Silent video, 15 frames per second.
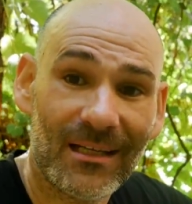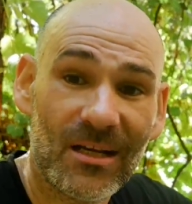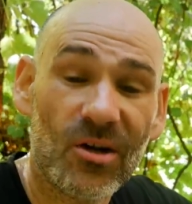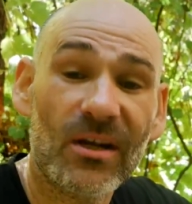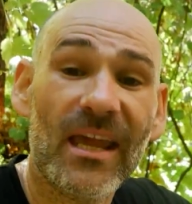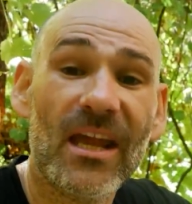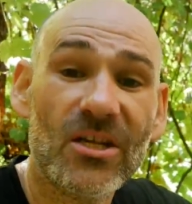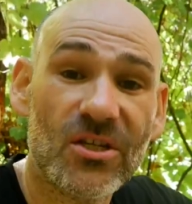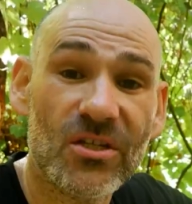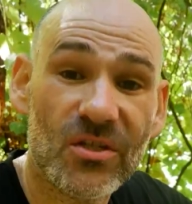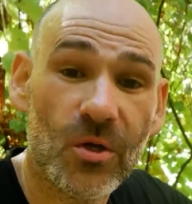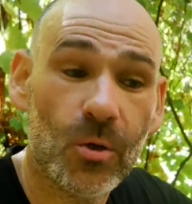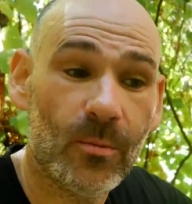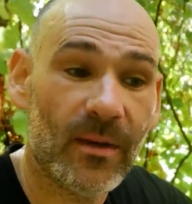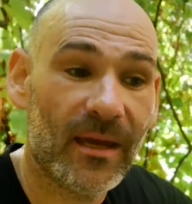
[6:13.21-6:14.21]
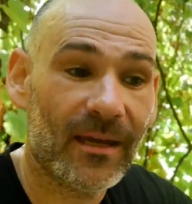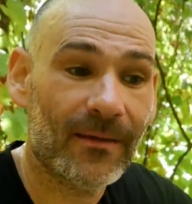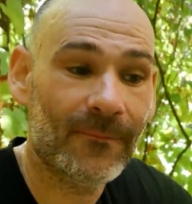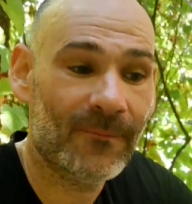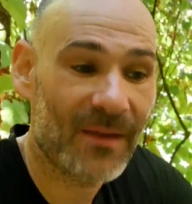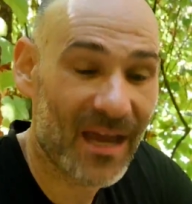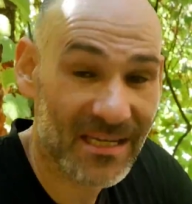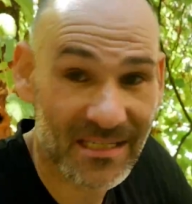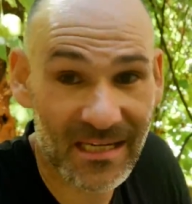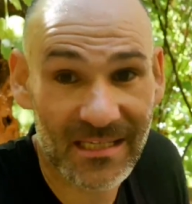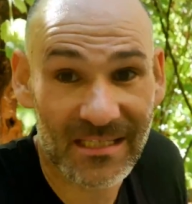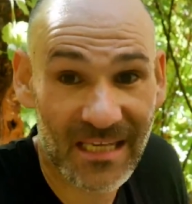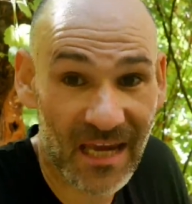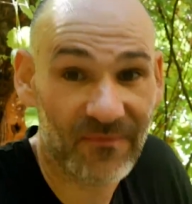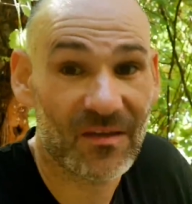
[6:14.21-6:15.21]
irrigation tubing as a
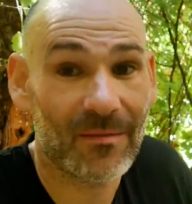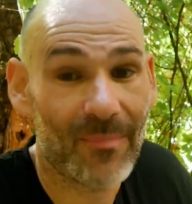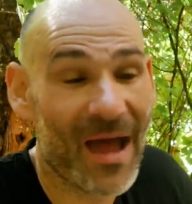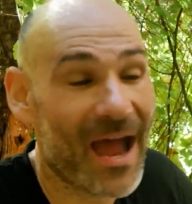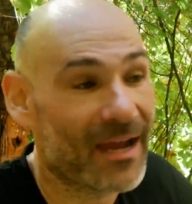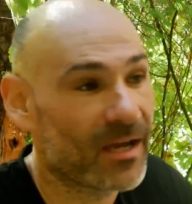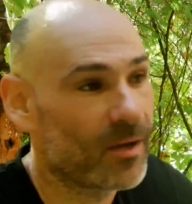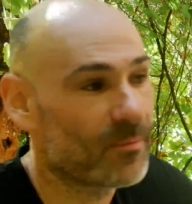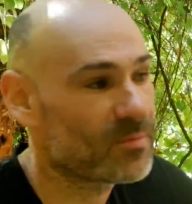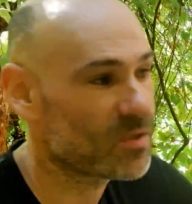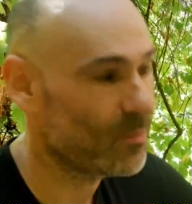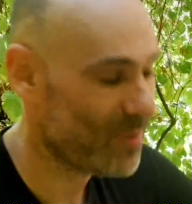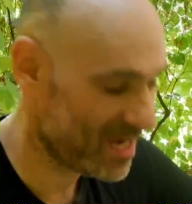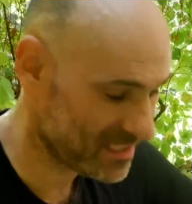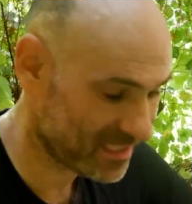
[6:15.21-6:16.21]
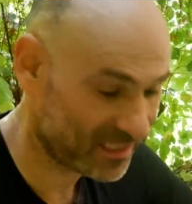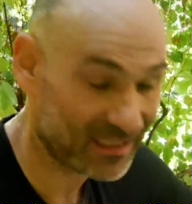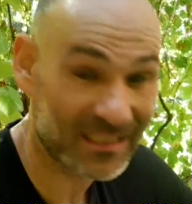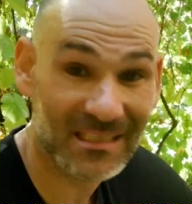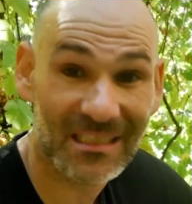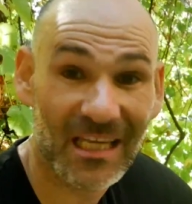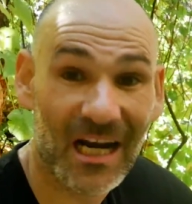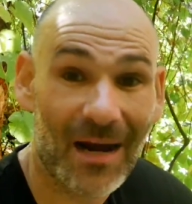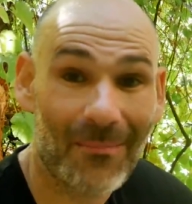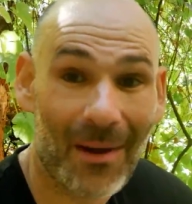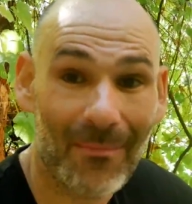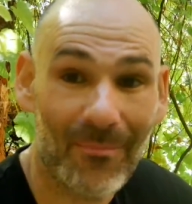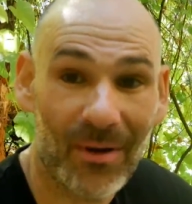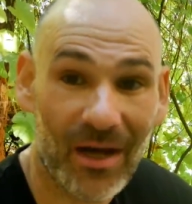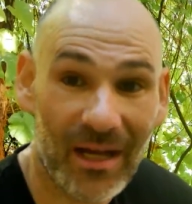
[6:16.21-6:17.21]
safety backup. So basically slid on my
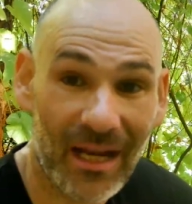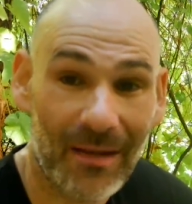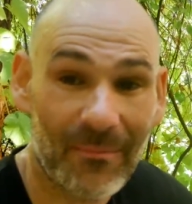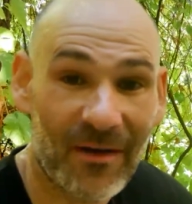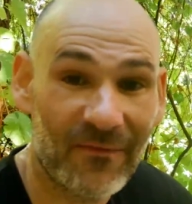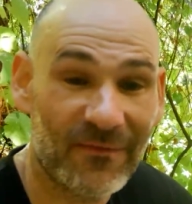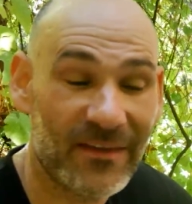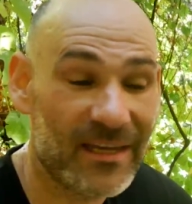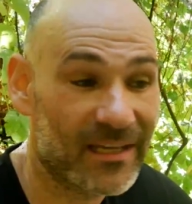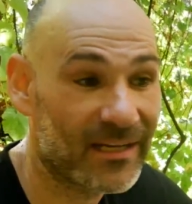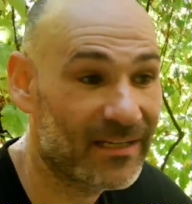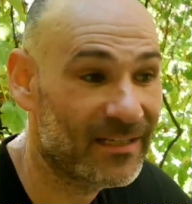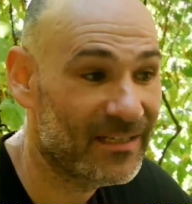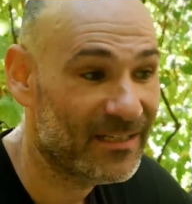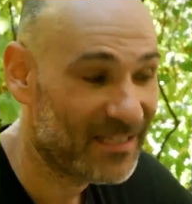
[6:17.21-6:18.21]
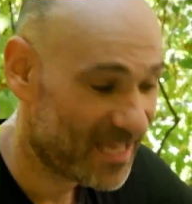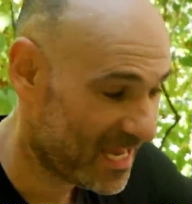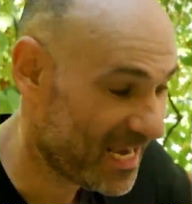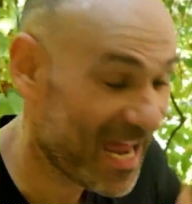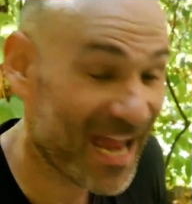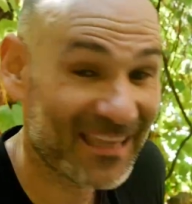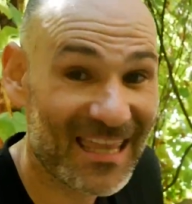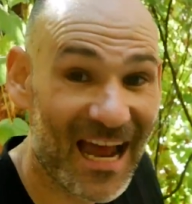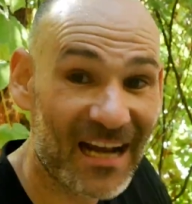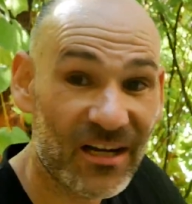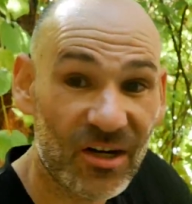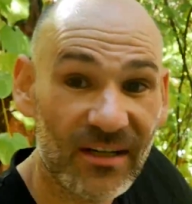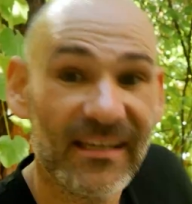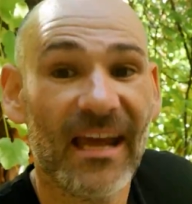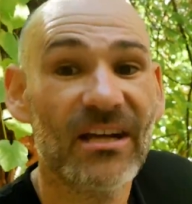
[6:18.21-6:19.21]
butt and my feet and had that
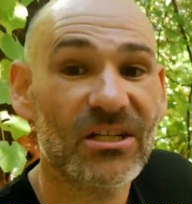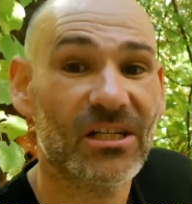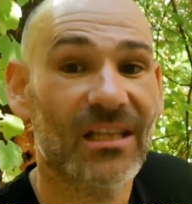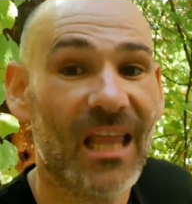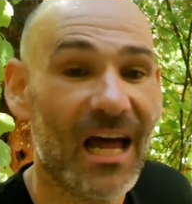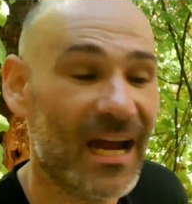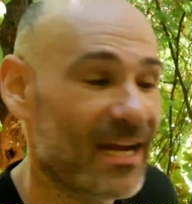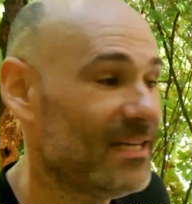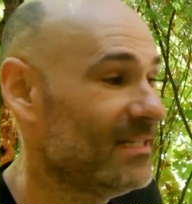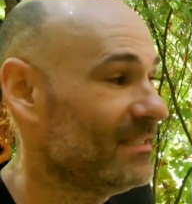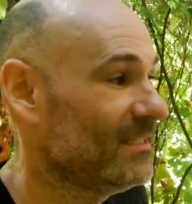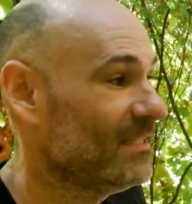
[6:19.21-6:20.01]
irrigation line.